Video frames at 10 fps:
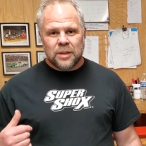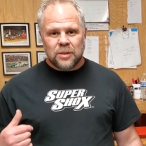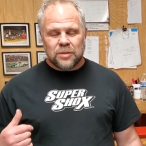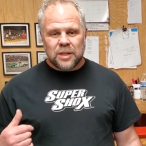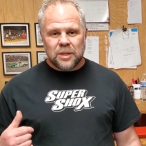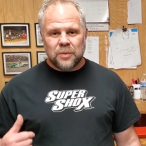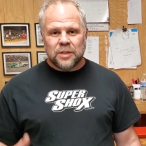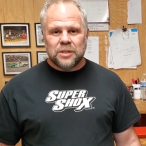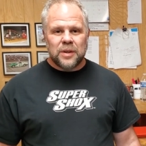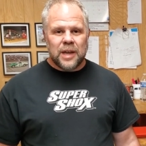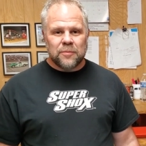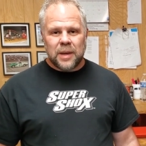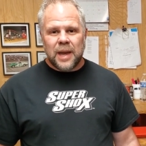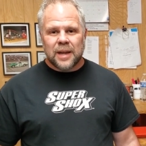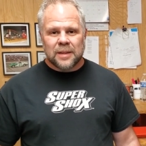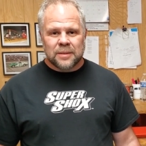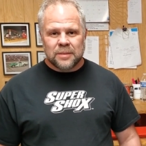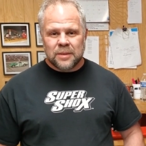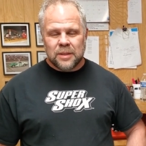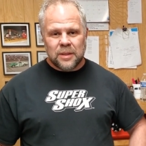you send the ones you have back.
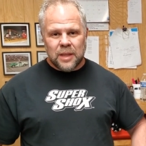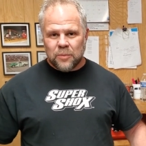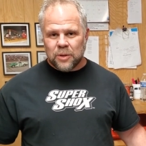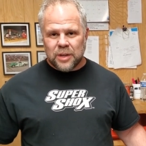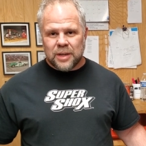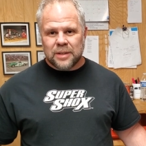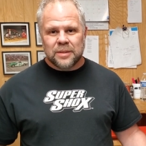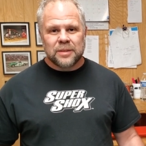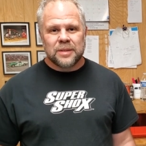Then we're done.